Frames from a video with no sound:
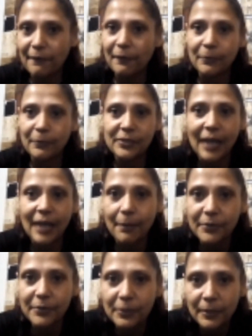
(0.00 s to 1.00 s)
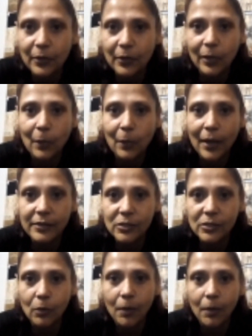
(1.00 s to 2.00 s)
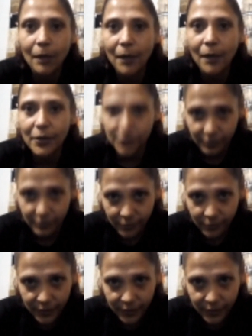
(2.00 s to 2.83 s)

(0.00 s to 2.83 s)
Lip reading: was coming to me all at once, all my emotions.